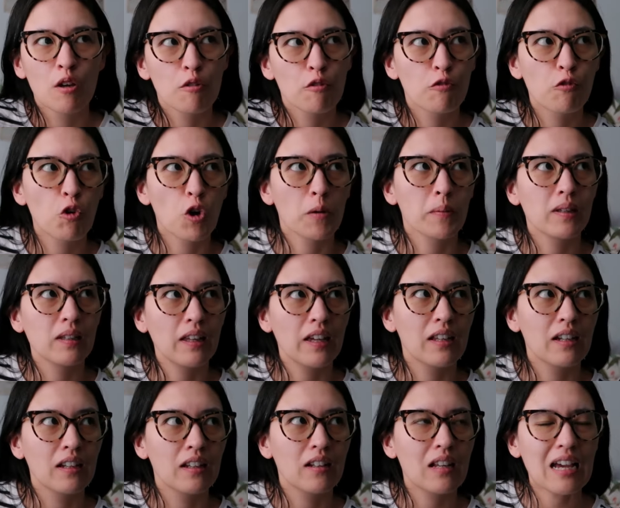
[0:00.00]

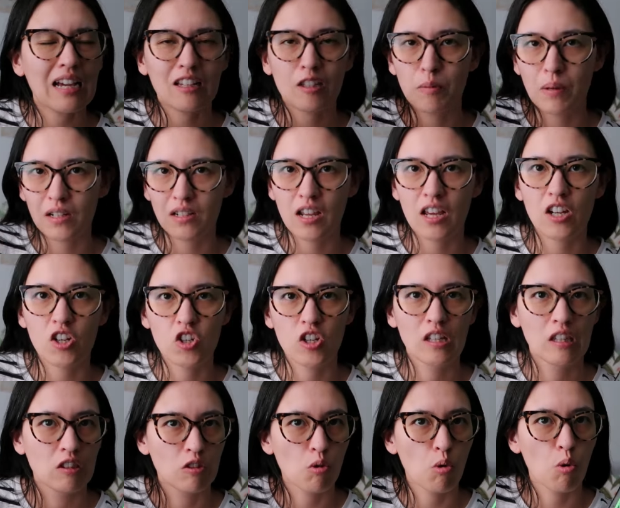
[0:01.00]
formulated
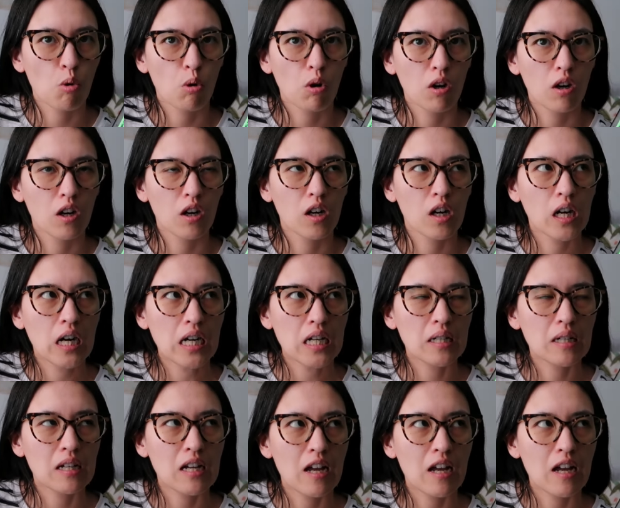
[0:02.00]
expectations or